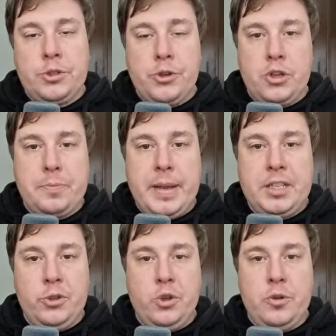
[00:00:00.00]

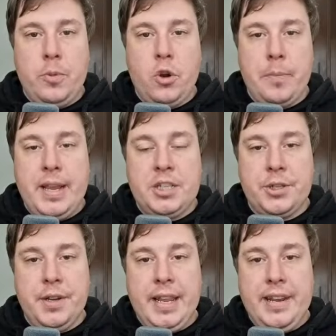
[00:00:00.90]
search-based YouTube
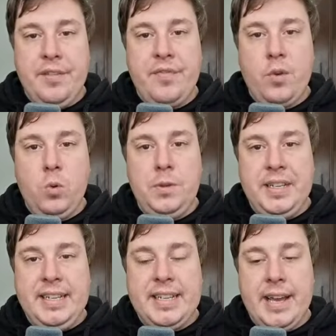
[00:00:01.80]
automation in full
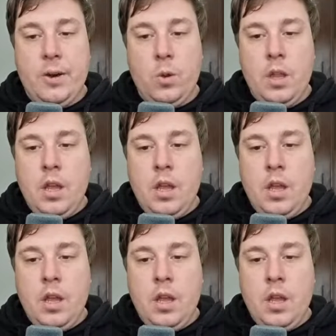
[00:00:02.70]
detail,